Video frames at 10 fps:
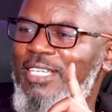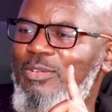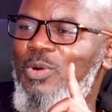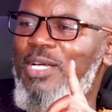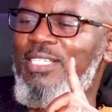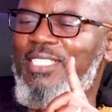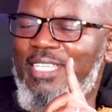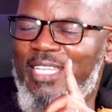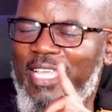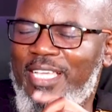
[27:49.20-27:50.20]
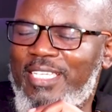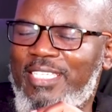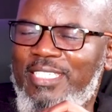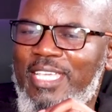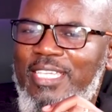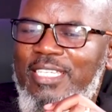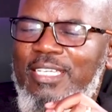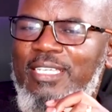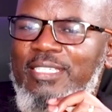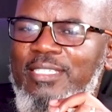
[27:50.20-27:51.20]
and the words and the like. He said,
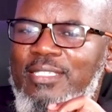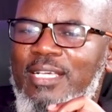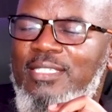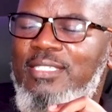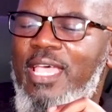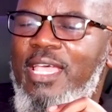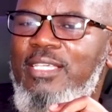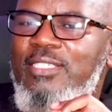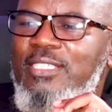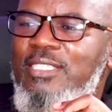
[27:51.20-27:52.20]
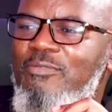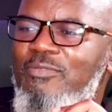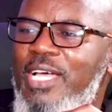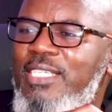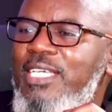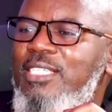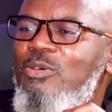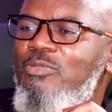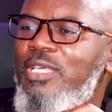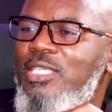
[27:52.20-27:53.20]
success is the verdict
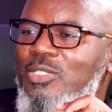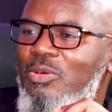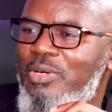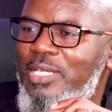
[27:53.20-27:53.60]
of history.